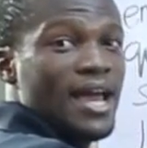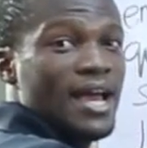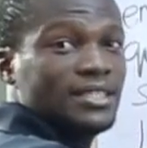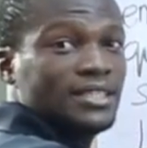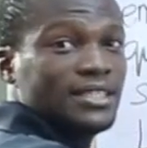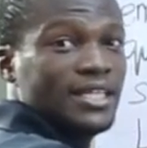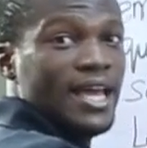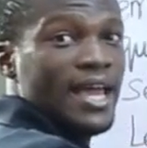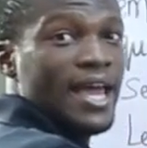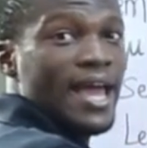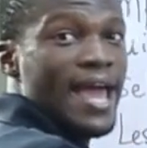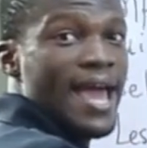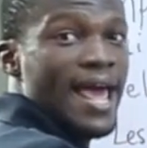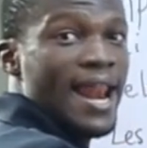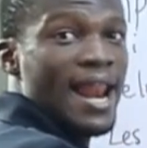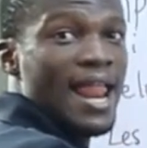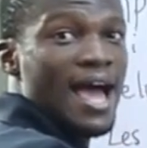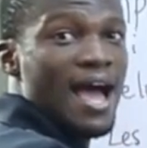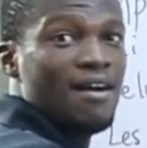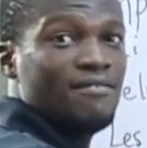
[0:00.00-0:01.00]
S et
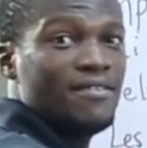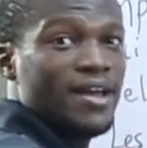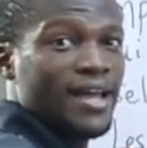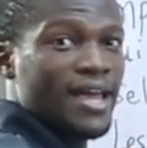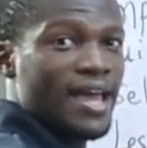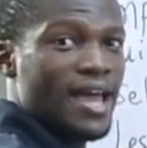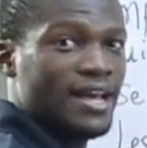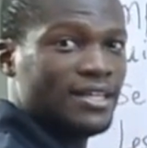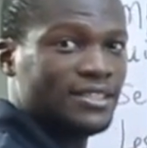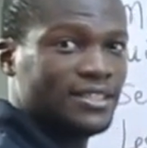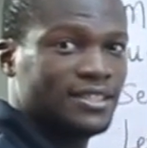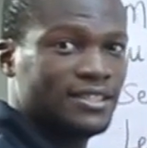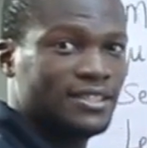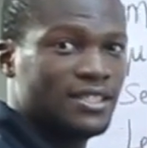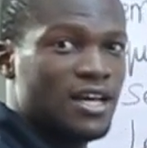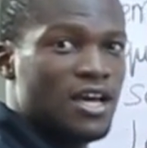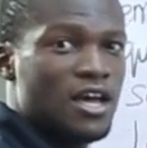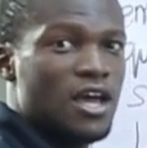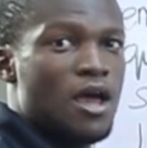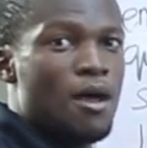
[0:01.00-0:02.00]
elle avec
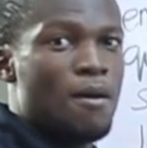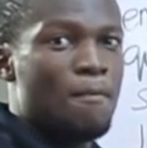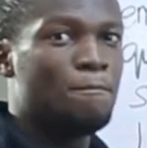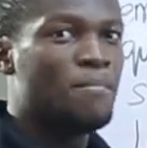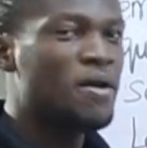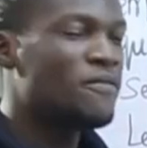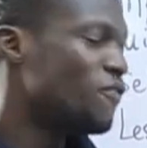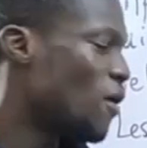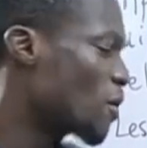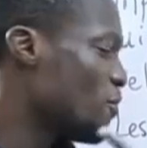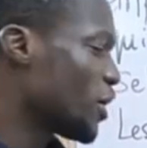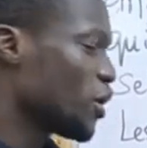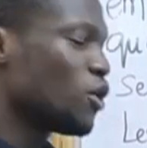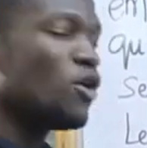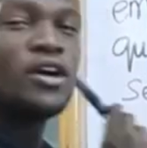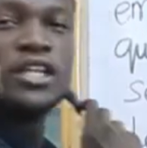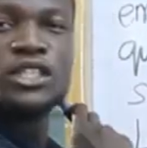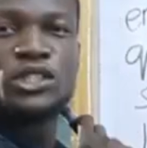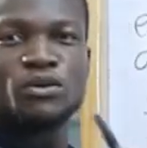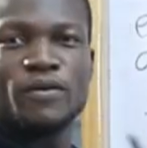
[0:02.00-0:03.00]
S. Before we
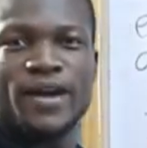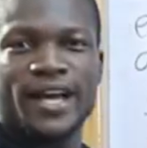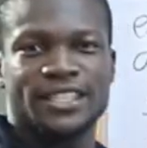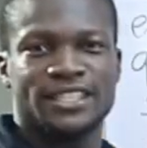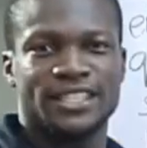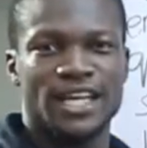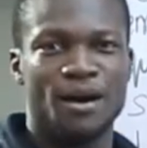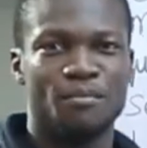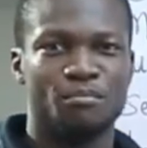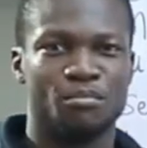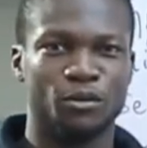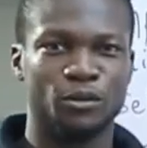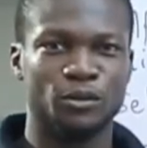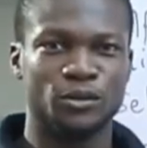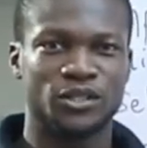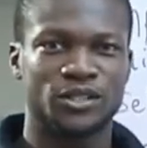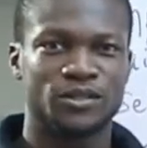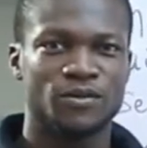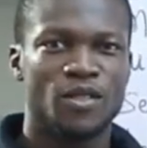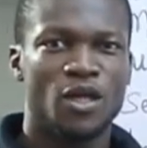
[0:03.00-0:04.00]
go into
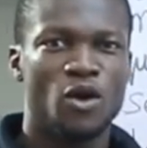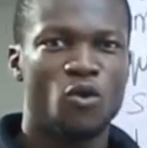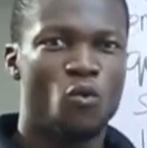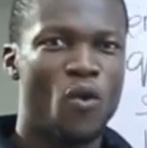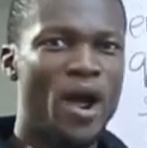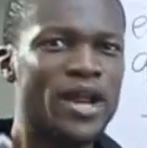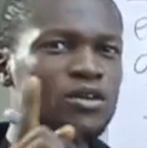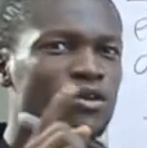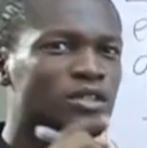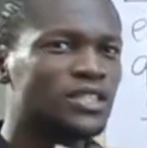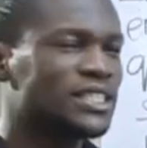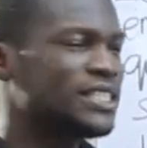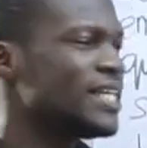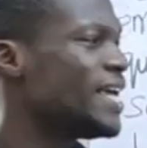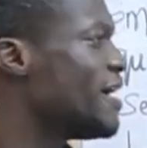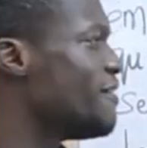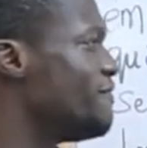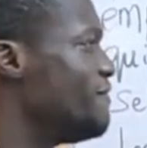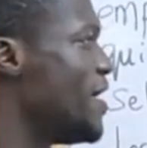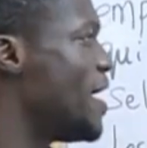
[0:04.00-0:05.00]
examples, when you
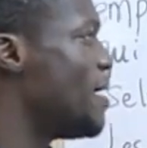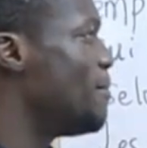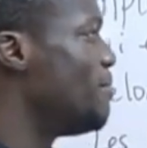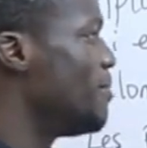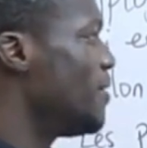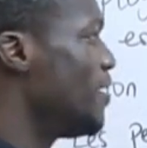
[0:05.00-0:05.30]
see a verb